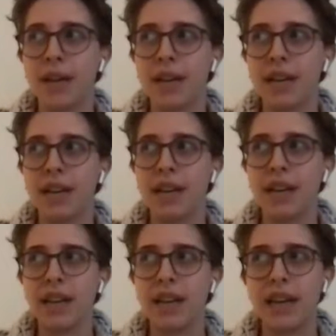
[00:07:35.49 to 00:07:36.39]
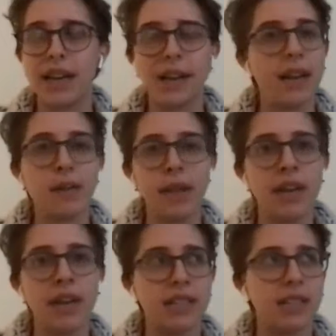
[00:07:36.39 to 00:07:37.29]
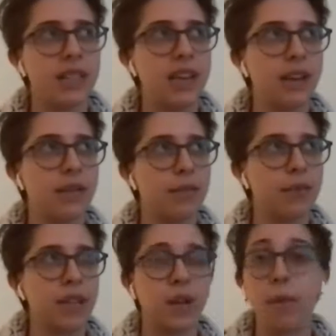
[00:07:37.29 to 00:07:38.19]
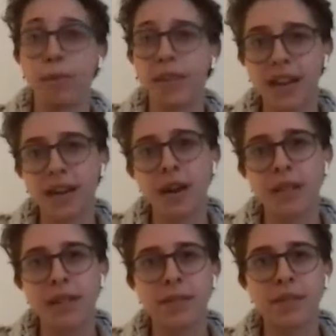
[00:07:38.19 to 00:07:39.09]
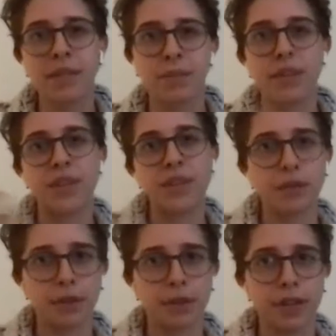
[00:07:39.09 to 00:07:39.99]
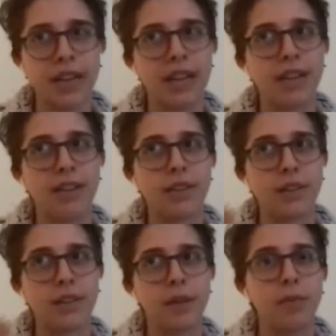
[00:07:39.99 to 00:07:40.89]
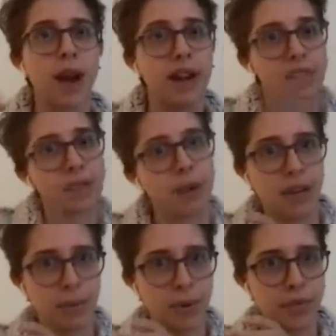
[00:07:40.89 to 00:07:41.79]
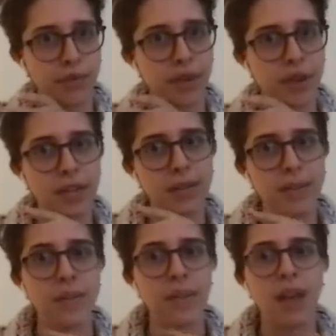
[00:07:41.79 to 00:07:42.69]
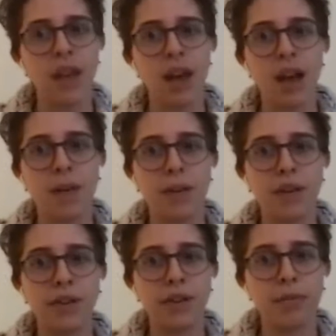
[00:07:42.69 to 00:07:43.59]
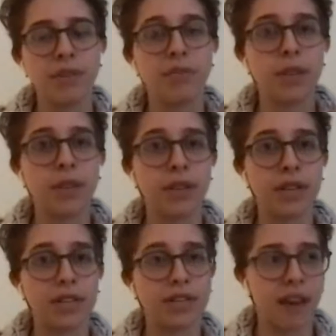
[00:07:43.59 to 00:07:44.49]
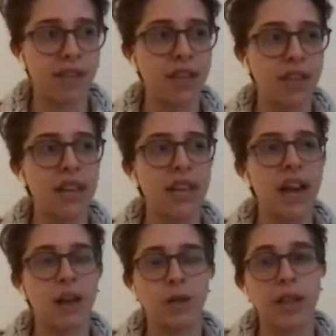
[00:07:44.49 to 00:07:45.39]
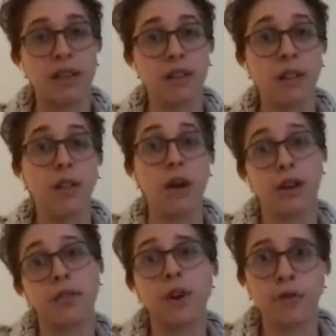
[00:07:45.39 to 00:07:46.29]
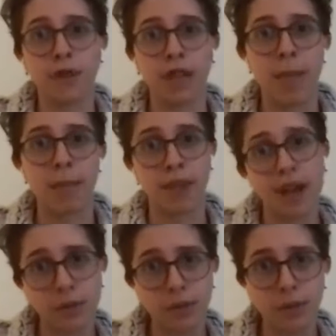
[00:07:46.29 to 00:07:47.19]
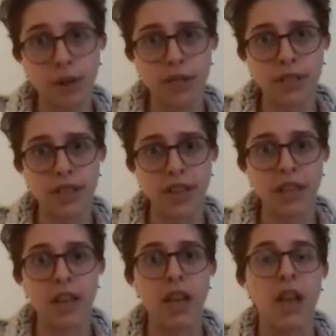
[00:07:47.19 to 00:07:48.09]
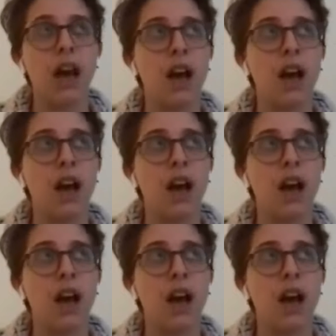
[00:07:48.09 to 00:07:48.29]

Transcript: But it isn't like really complicated concepts because the reason you're learning it is so you can practice writing proofs on it. In terms of 137, it actually has a lot of overlap with high school content.